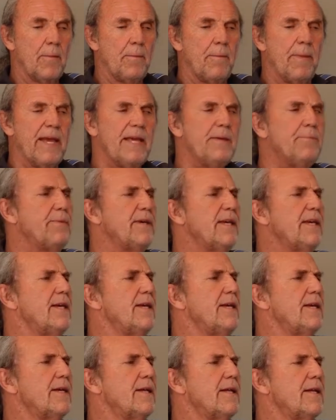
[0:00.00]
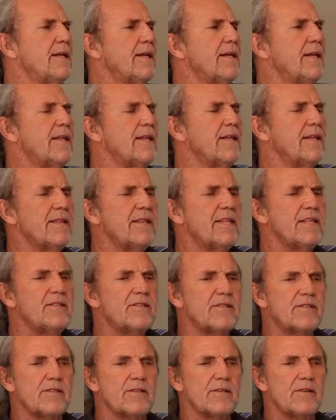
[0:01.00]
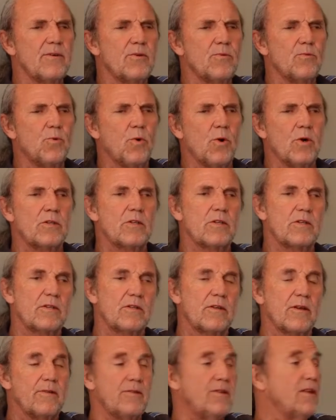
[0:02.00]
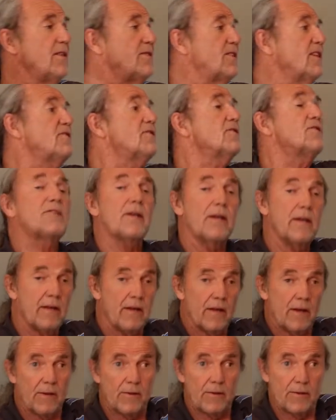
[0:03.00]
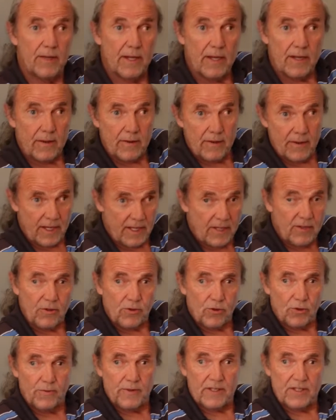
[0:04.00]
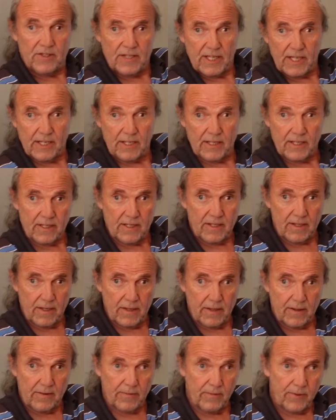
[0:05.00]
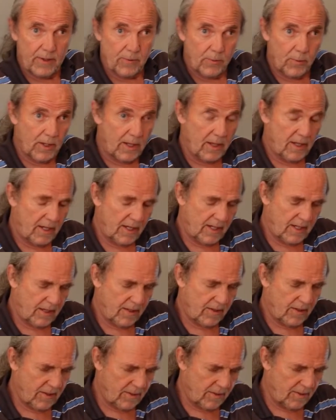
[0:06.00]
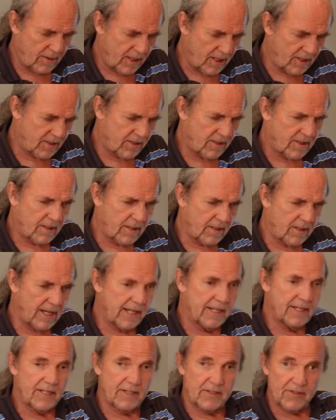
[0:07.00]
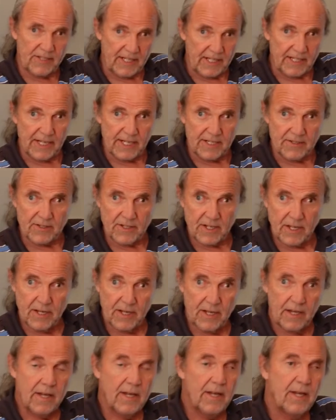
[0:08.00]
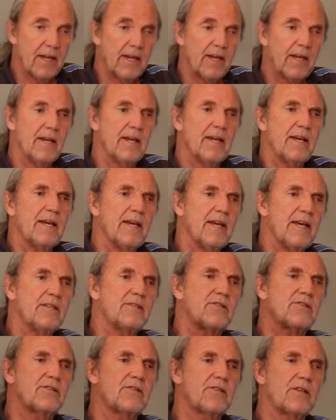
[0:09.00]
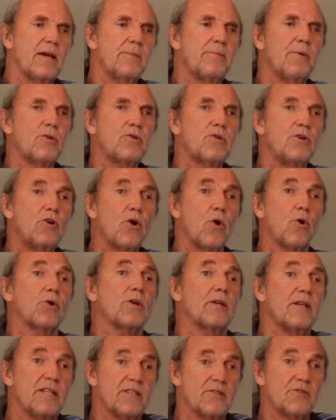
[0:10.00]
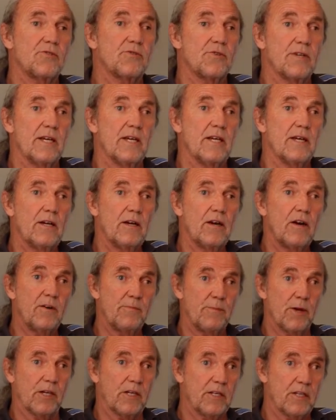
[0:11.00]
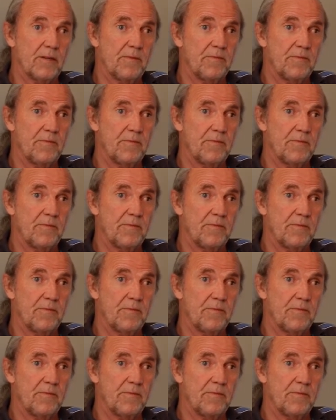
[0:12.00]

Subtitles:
maybe this is the interview with Siren, with this lady Sirnes. It's about the local history of Bergen.